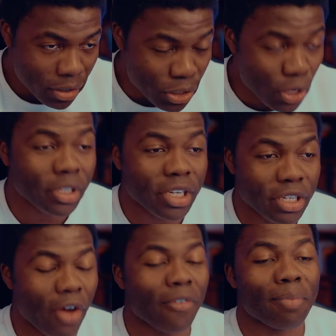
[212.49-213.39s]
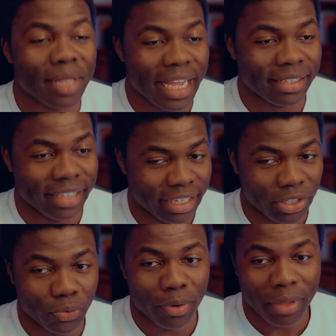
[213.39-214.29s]
Not enough
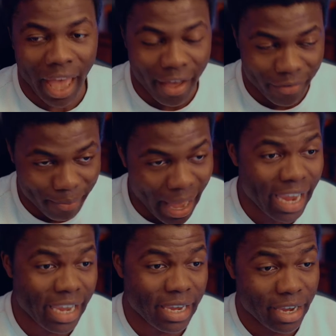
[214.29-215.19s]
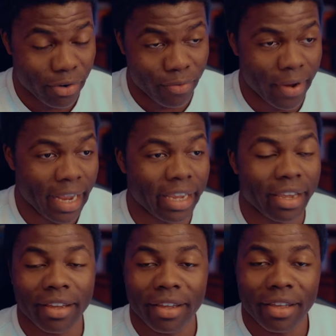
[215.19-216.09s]
blessings will have my rig
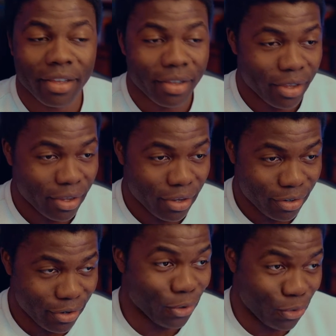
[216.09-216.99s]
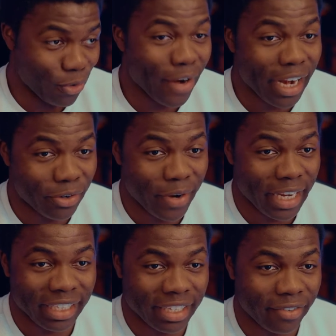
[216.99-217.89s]
go through
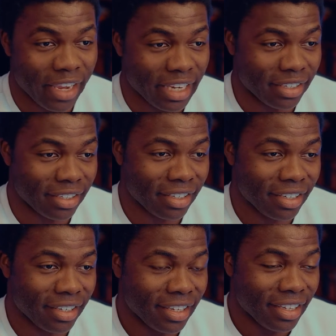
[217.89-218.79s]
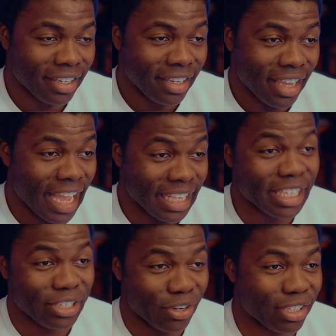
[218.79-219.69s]
rendering these things. And
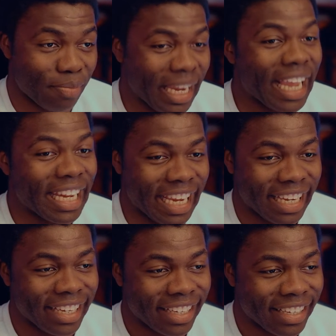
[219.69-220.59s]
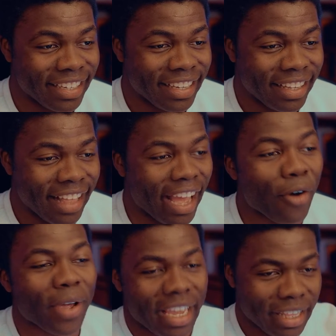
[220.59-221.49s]
this is just the beginning.
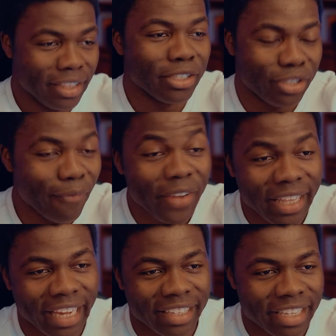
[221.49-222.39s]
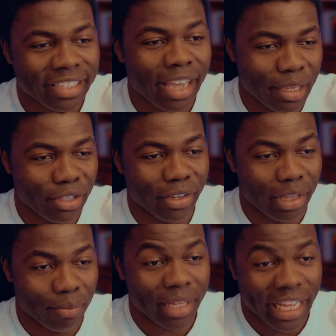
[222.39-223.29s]
Okay, something like this can be
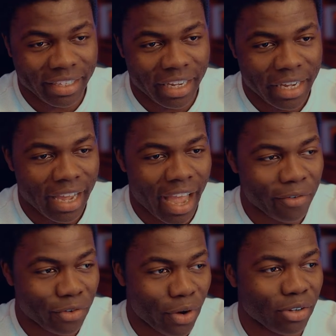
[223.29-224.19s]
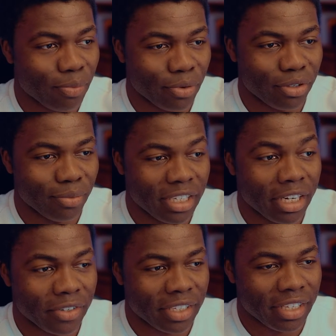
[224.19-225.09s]
done in Blender. I've tried to put some
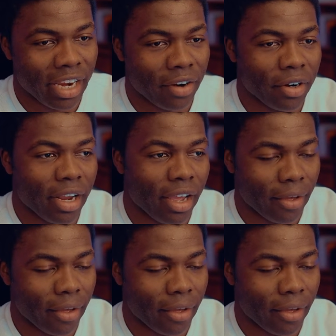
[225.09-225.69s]
sceneries there.